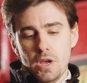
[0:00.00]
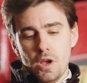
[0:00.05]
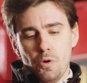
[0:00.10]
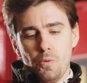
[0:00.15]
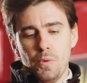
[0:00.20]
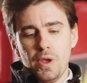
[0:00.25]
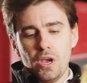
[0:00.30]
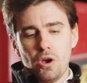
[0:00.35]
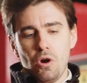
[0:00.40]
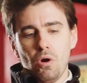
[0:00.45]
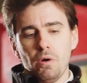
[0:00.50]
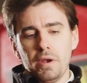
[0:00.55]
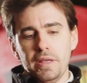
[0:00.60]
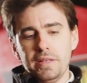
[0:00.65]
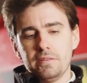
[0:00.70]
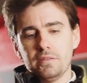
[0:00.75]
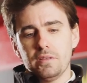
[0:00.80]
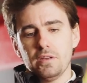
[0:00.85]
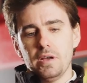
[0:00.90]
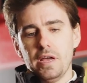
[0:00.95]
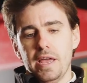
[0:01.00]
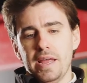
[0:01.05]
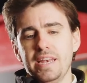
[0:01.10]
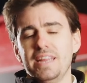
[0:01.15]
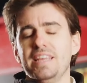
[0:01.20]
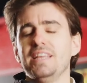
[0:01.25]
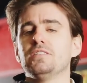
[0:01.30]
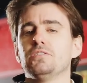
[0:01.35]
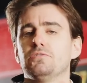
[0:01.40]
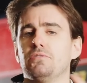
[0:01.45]
We call it an
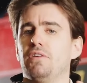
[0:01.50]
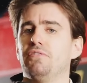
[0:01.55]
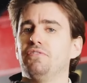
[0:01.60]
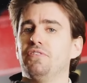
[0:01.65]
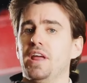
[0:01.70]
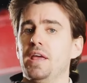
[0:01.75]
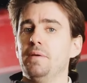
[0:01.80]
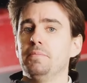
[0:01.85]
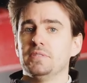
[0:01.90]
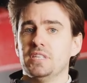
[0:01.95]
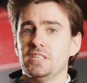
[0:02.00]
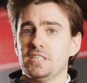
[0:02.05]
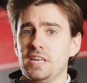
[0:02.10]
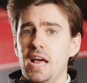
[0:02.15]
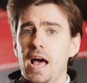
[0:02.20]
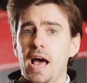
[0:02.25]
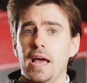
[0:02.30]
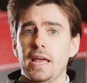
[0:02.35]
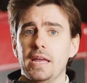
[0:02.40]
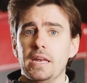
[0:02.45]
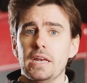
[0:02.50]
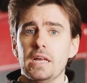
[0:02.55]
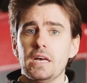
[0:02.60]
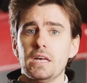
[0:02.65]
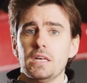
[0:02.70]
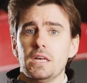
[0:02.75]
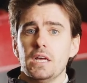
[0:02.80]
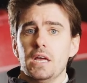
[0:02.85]
intra-frame design,